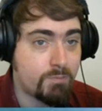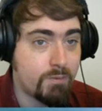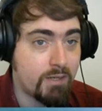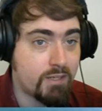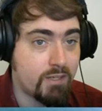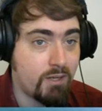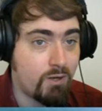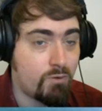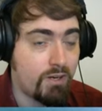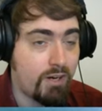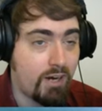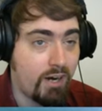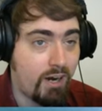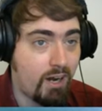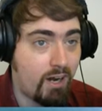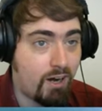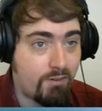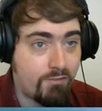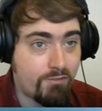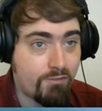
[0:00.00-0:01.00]
back to only
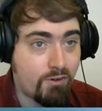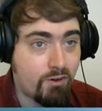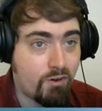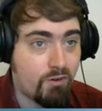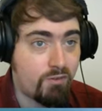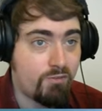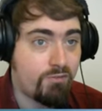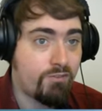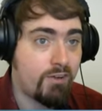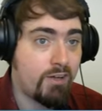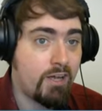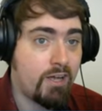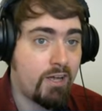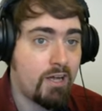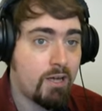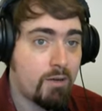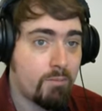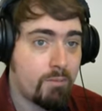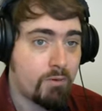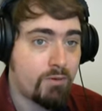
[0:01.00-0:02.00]
half of
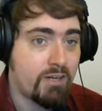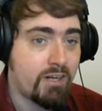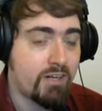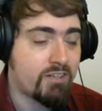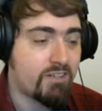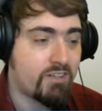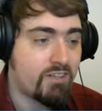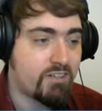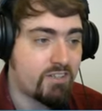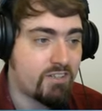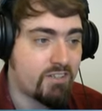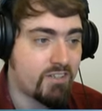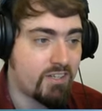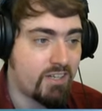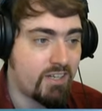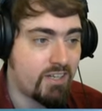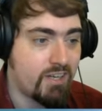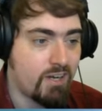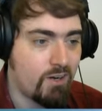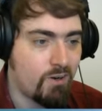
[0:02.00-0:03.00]
Bodexius's
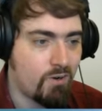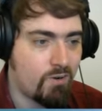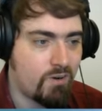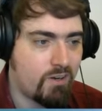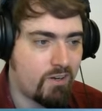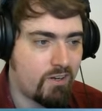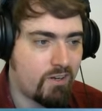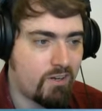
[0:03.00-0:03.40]
eco